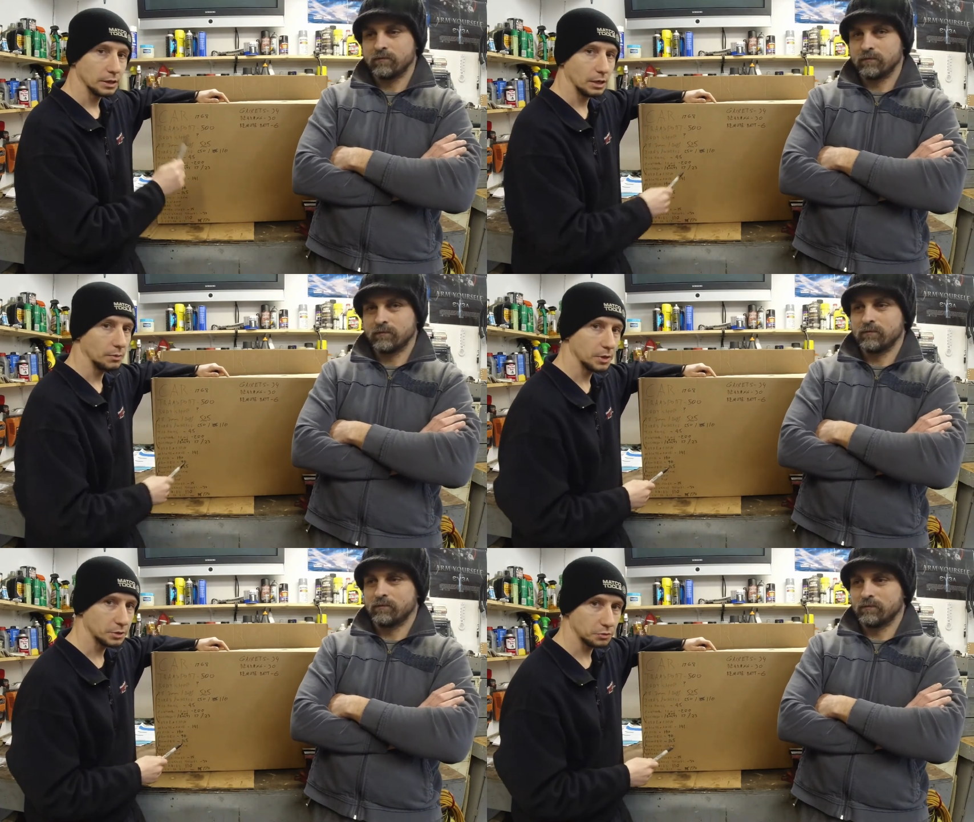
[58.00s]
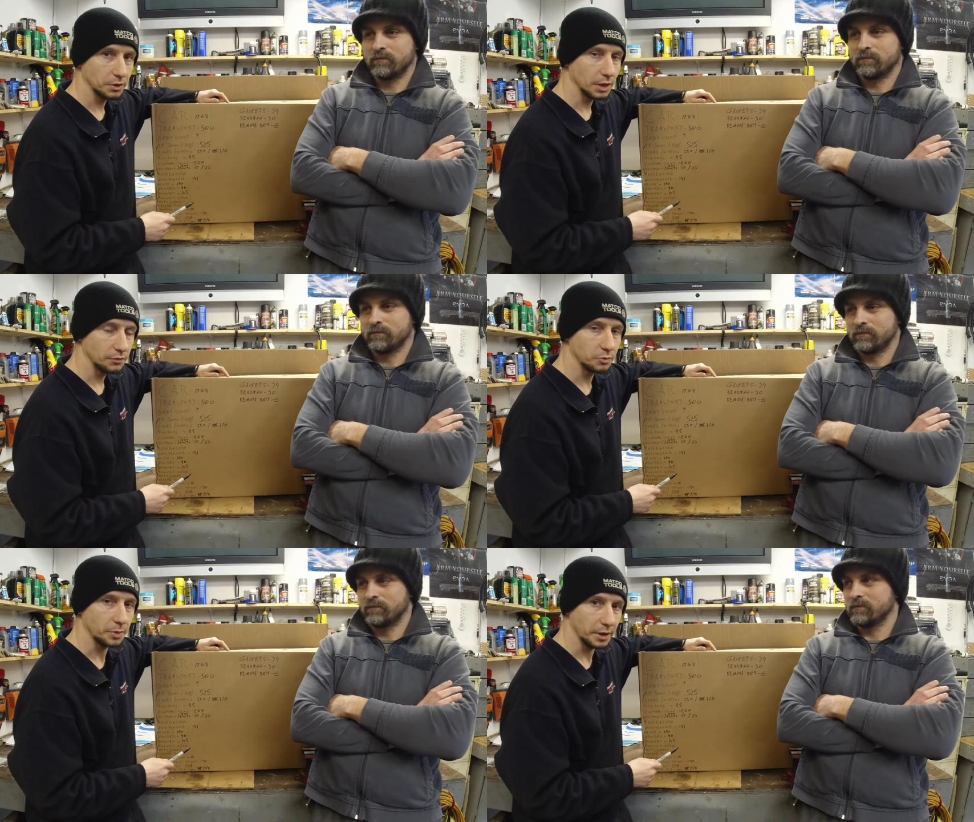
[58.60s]
Speaker 1: how much we're gonna
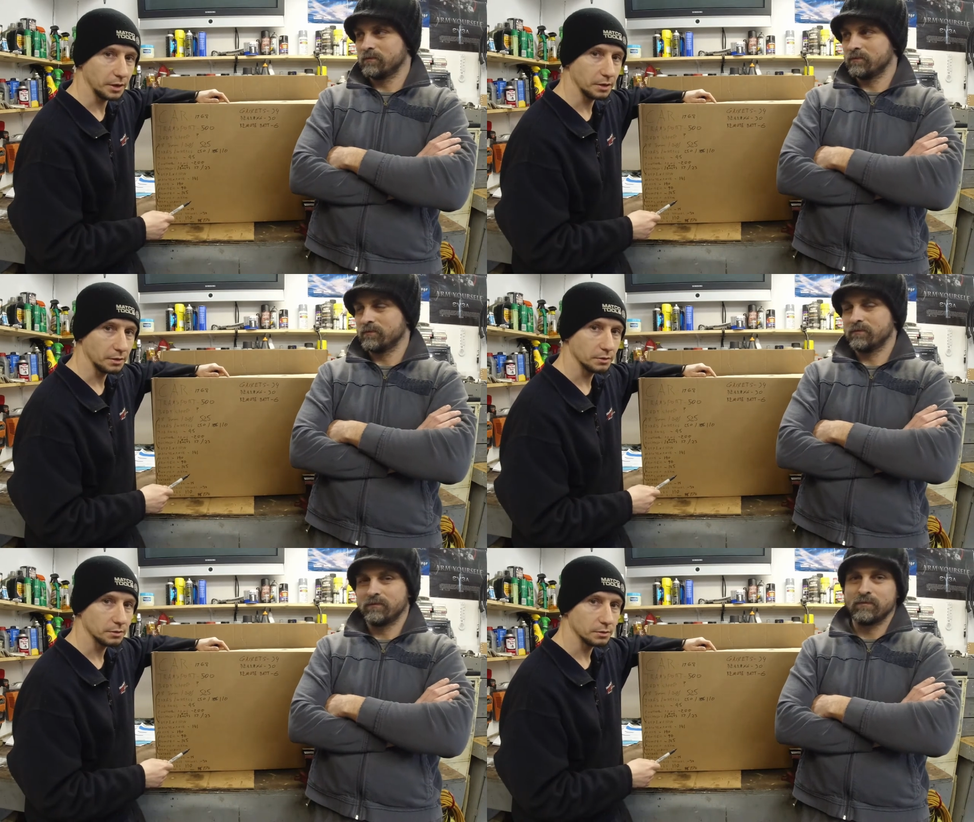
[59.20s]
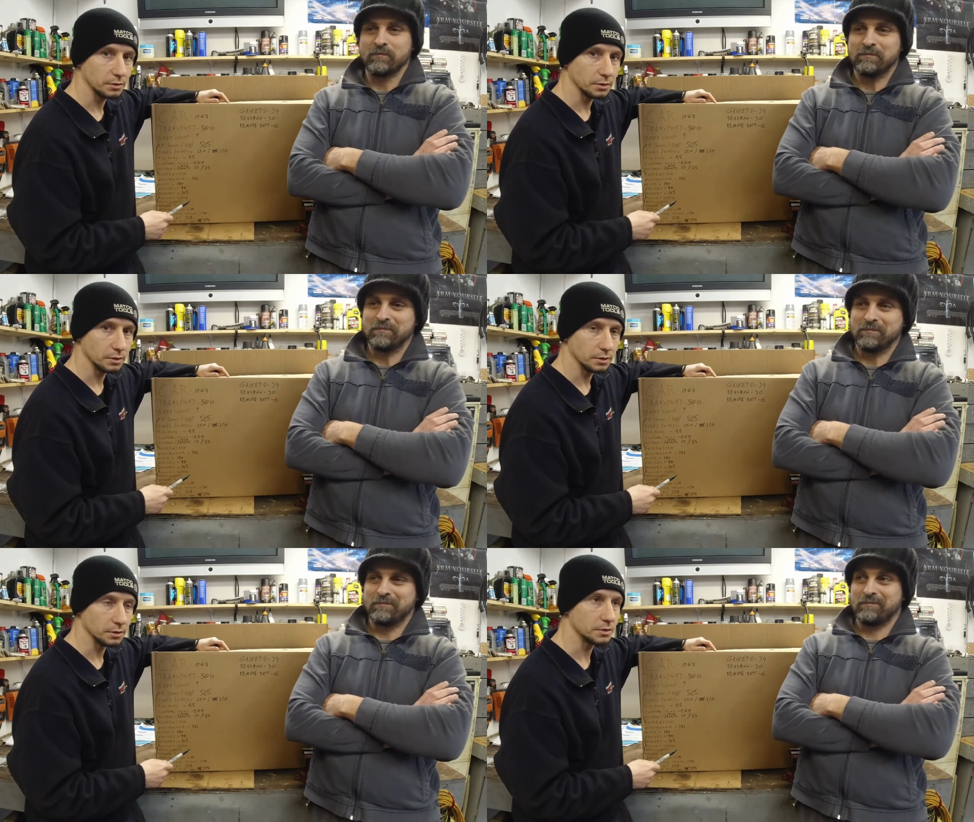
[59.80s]
have to pay
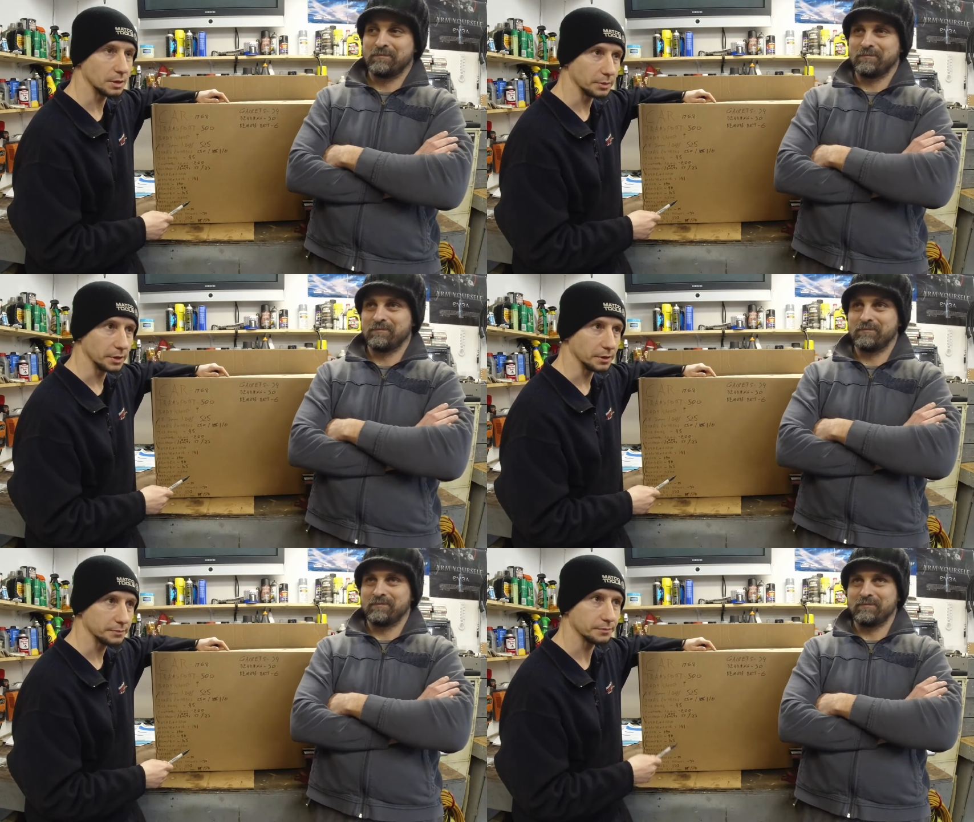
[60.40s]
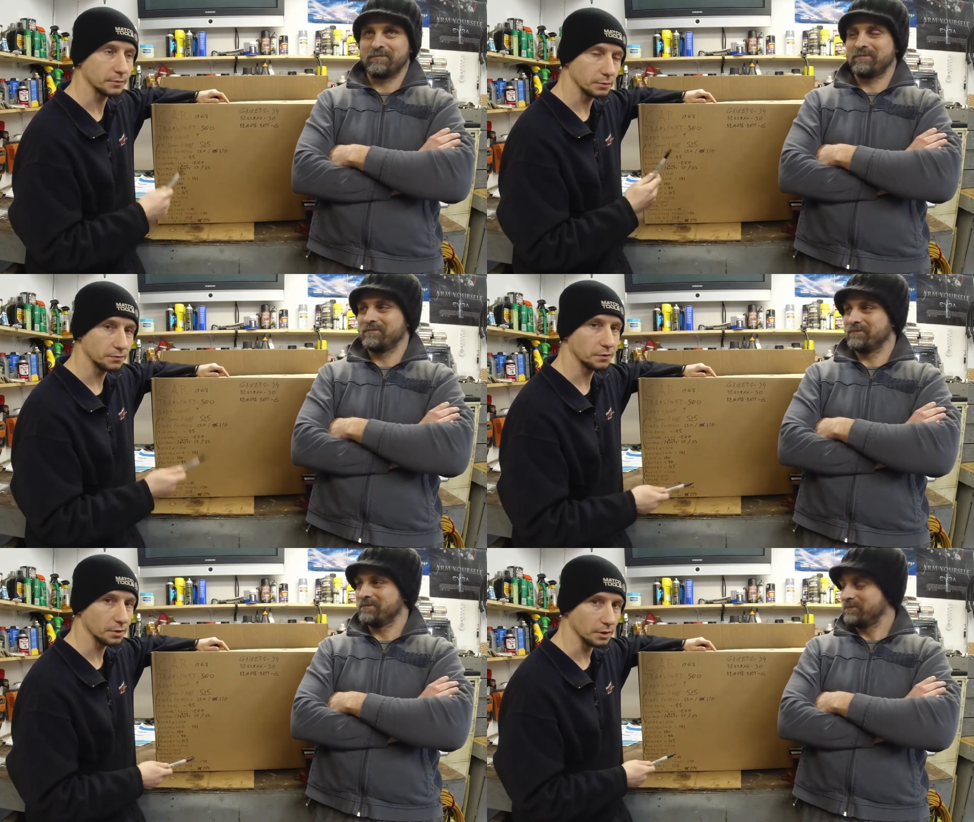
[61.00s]
uh, someday
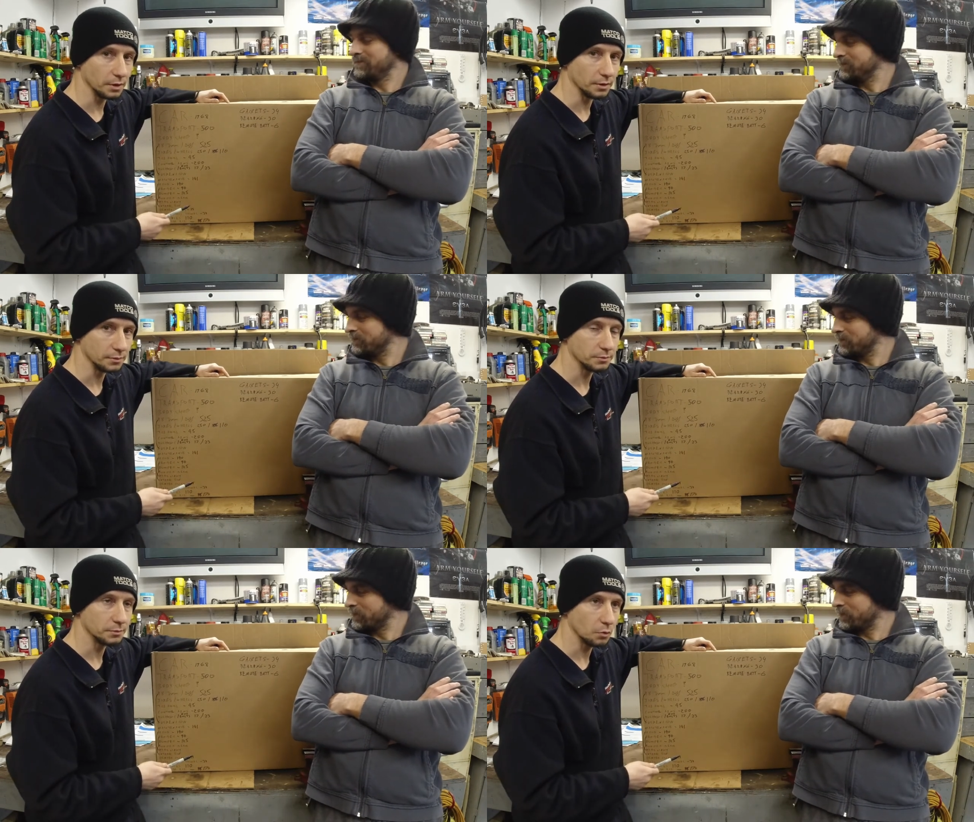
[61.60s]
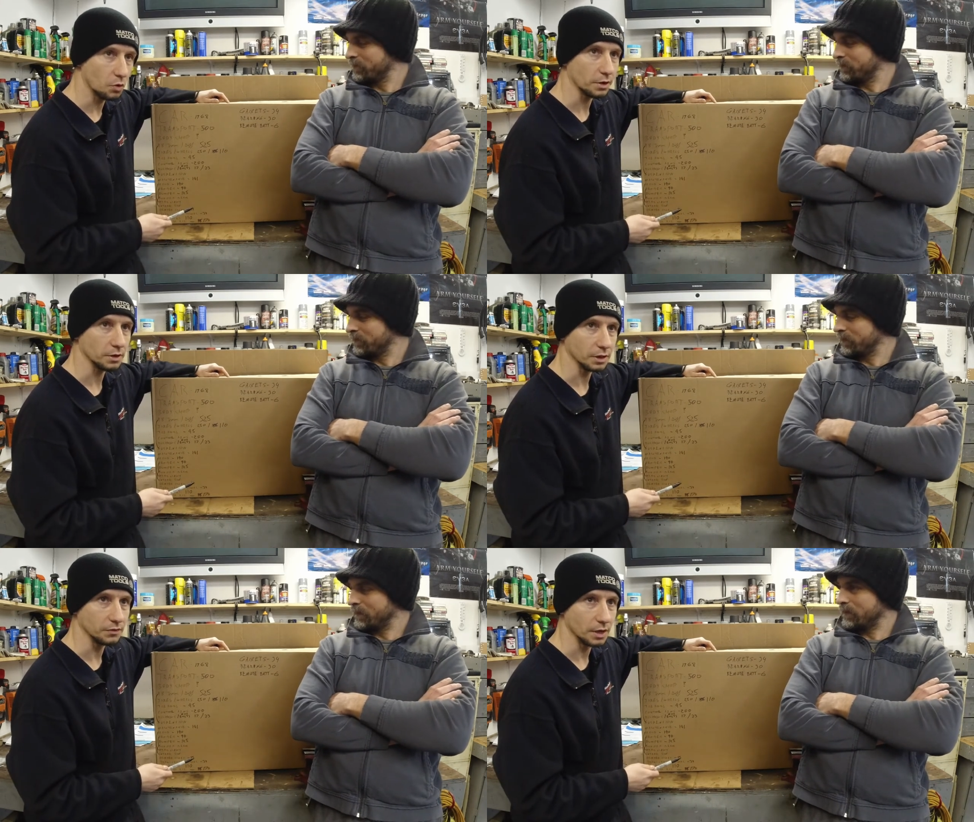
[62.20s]
for the
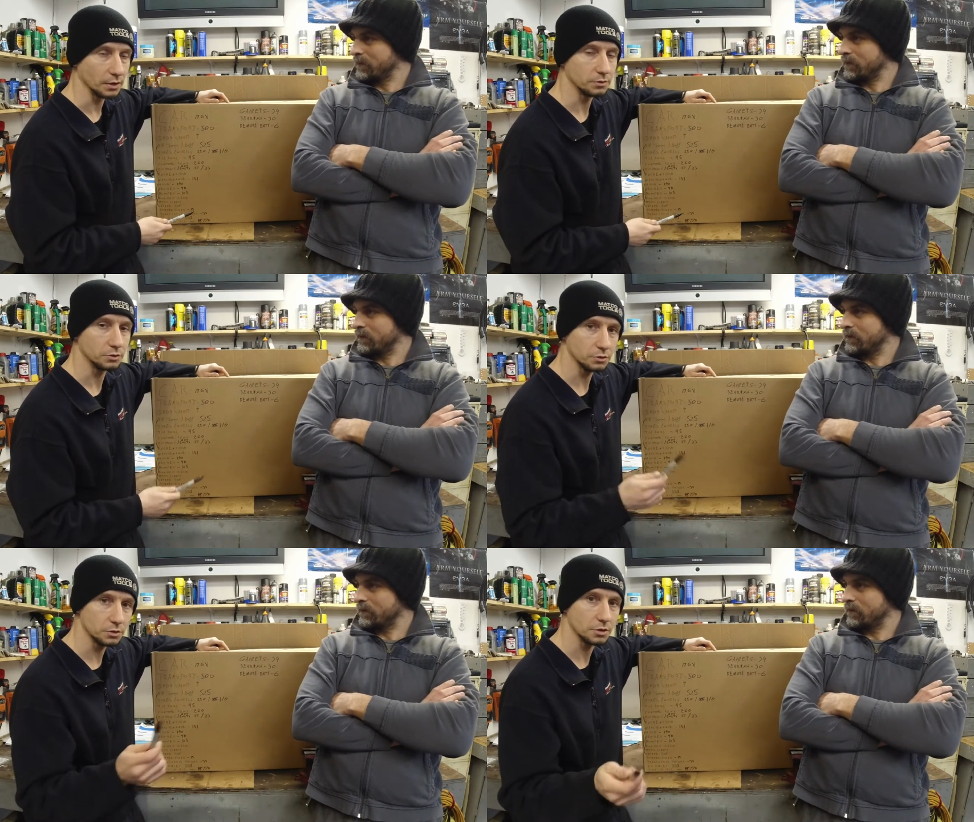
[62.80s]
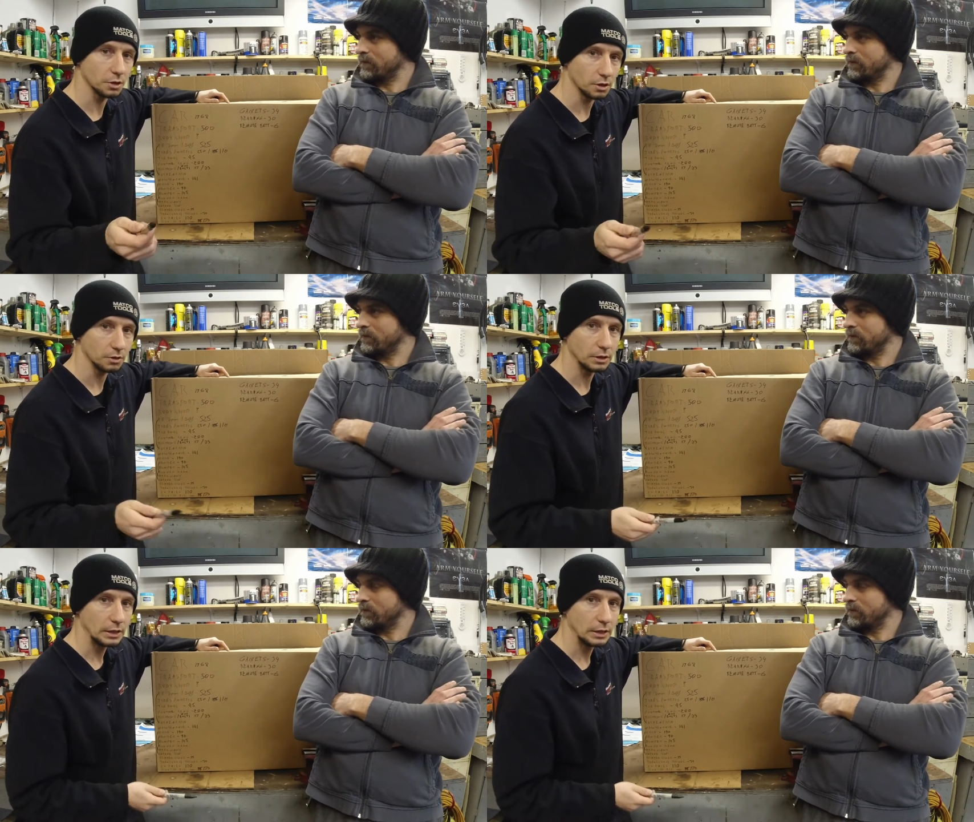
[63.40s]
work they've done. You saw,